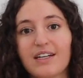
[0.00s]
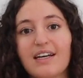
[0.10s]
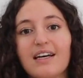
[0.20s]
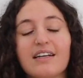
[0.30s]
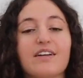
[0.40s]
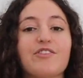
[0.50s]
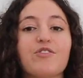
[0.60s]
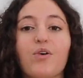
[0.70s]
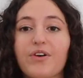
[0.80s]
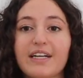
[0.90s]
and if
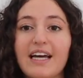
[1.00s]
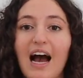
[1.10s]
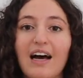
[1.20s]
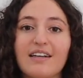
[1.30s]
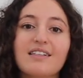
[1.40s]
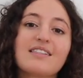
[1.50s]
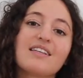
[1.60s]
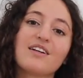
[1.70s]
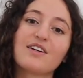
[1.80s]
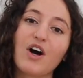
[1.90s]
you've already had
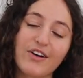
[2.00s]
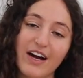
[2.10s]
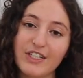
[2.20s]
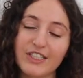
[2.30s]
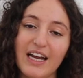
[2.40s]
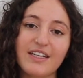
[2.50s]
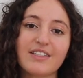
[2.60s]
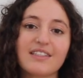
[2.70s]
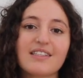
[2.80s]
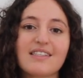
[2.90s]
it,
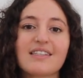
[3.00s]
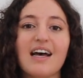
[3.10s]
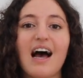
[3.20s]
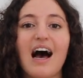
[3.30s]
congratulations.